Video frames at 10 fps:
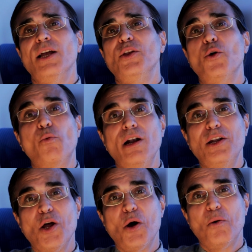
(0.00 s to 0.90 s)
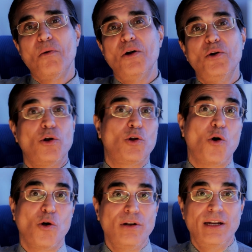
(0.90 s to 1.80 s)
you will know not
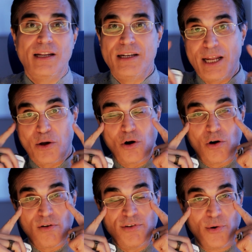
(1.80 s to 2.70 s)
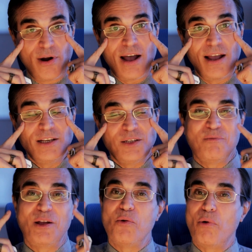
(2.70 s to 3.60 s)
only the color of your eyes,
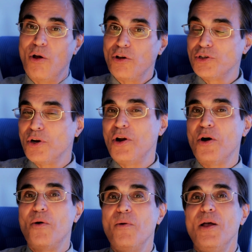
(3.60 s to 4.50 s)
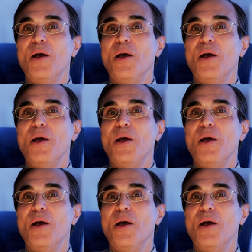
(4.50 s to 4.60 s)
but you will also know